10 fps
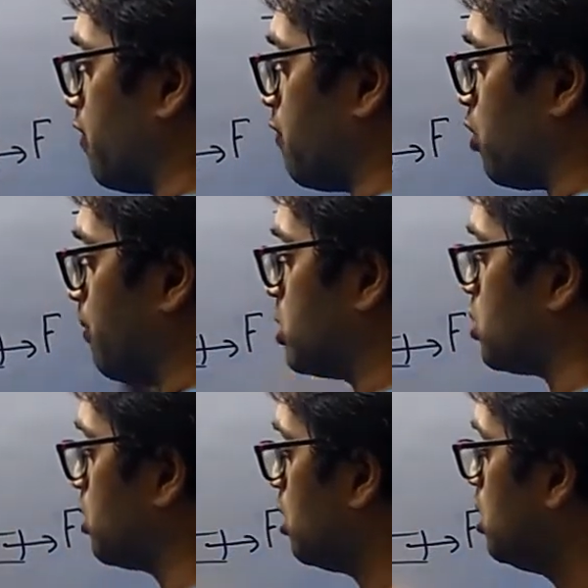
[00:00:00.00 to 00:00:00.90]
away from
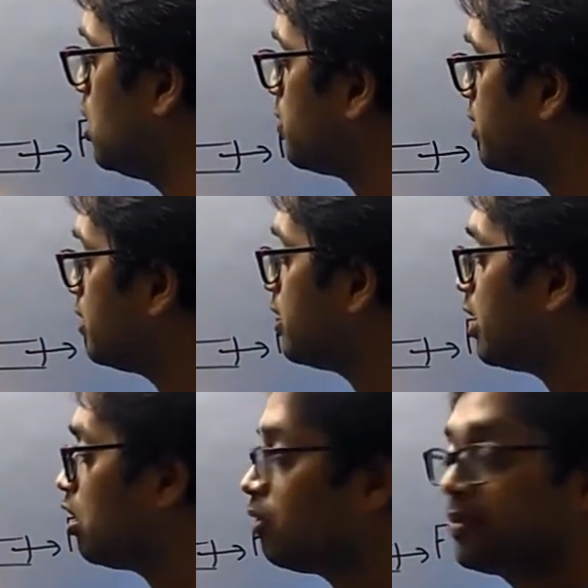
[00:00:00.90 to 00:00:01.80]
each other, then
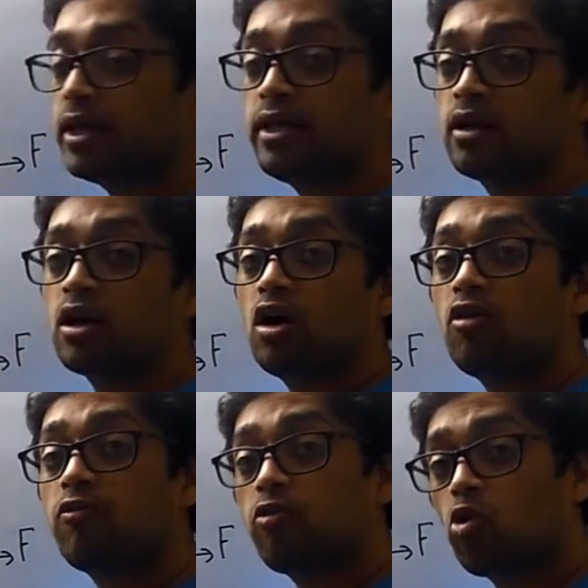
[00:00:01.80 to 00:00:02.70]
there will be
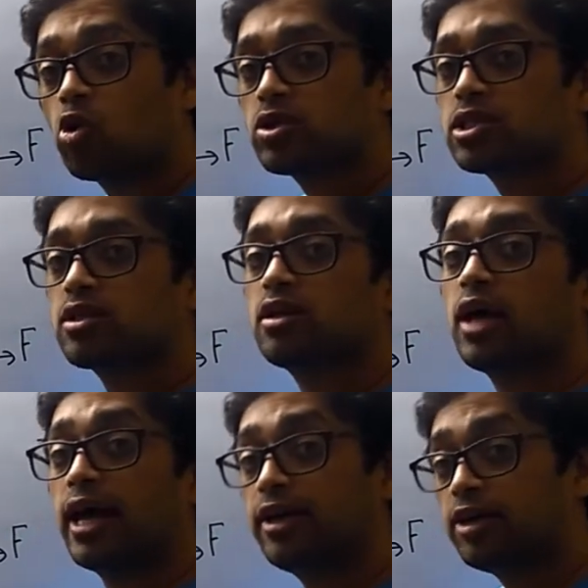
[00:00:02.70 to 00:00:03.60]
a force,
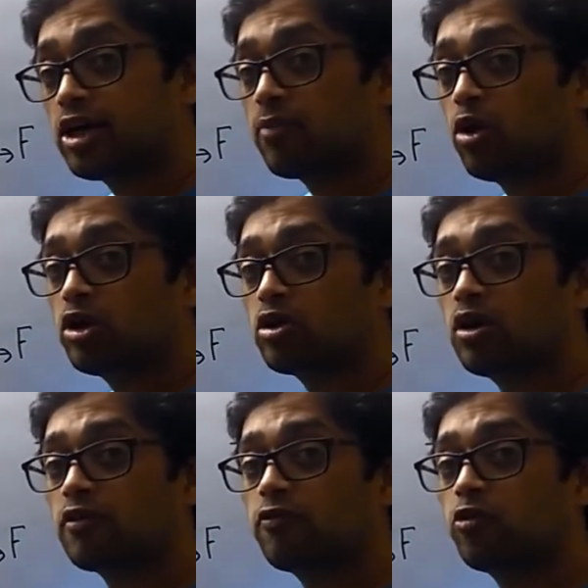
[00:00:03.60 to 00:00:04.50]
an
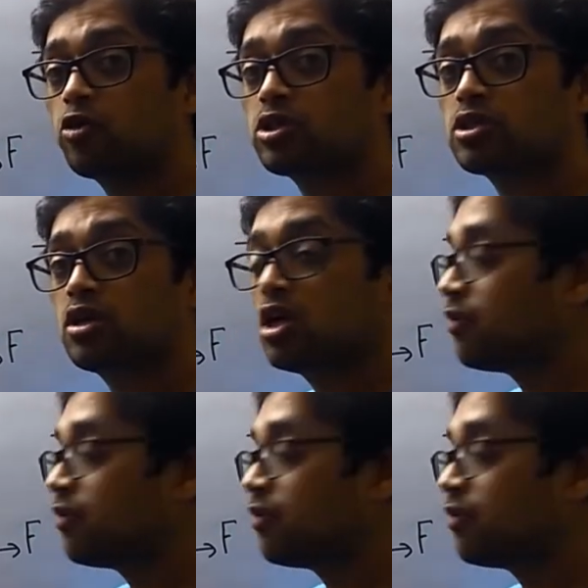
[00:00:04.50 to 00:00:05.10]
intermolecular force,